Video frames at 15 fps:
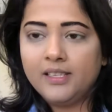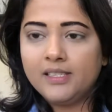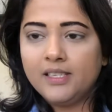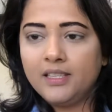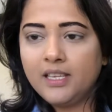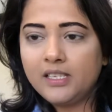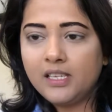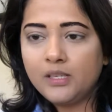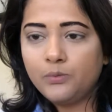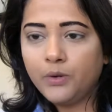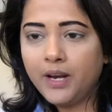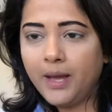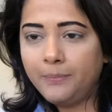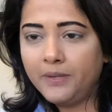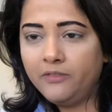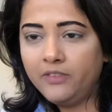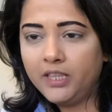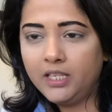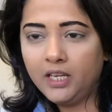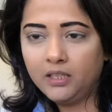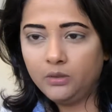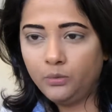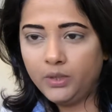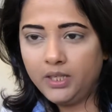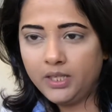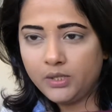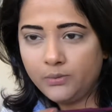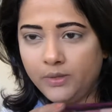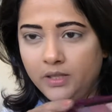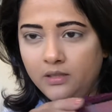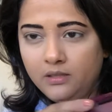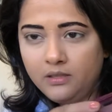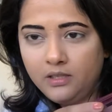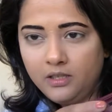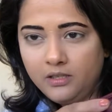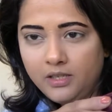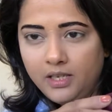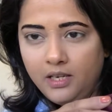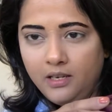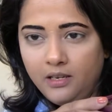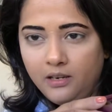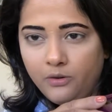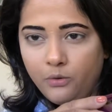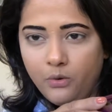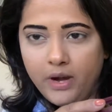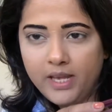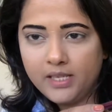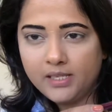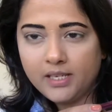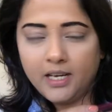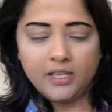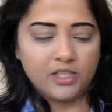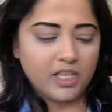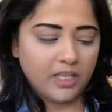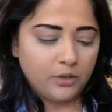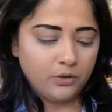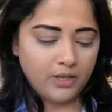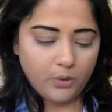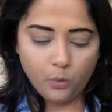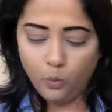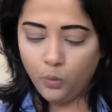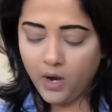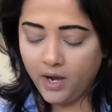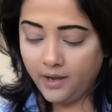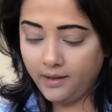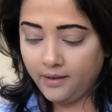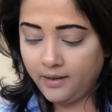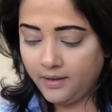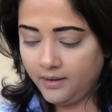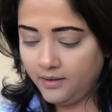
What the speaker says: See, this is what happened with the other one as well. Do you see a raised eyeshadow? Like, why?